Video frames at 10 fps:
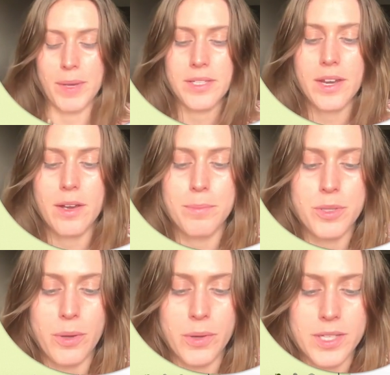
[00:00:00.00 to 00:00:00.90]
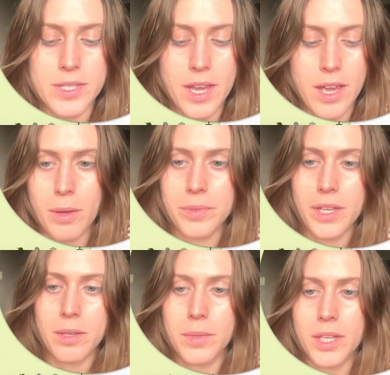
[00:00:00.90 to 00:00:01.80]
setup. So I want to say,
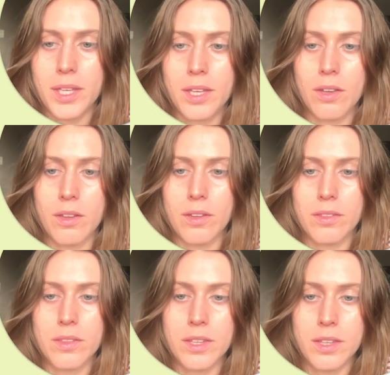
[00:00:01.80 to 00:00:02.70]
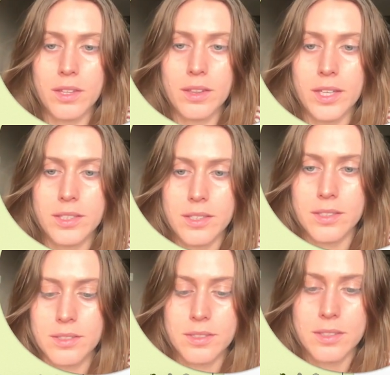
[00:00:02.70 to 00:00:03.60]
update me on the
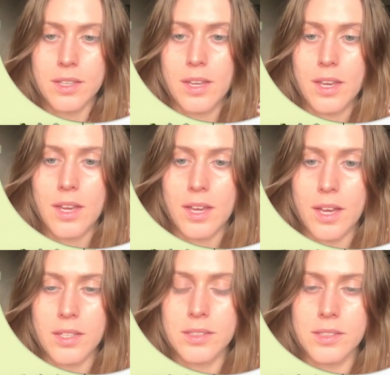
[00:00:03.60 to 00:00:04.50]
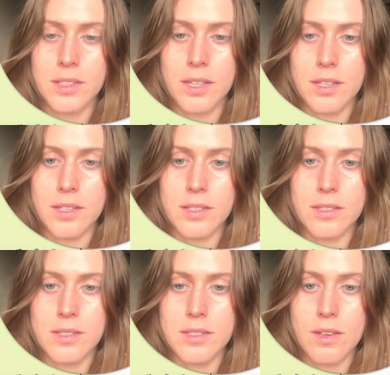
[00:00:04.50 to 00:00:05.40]
latest
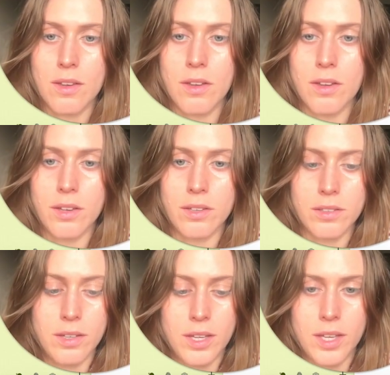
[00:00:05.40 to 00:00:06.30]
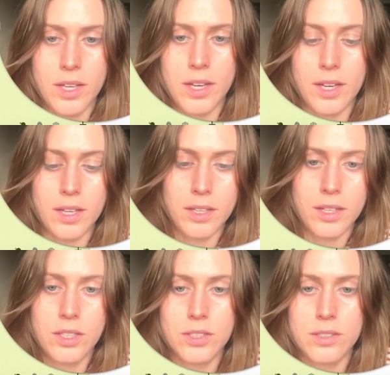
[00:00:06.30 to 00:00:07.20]
ideas on AI
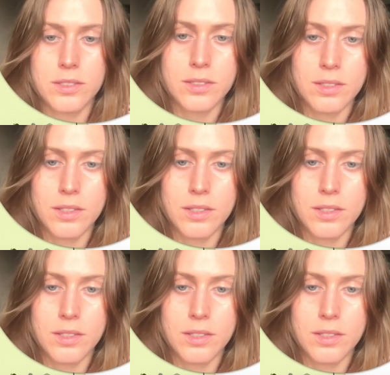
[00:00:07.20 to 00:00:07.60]
agents.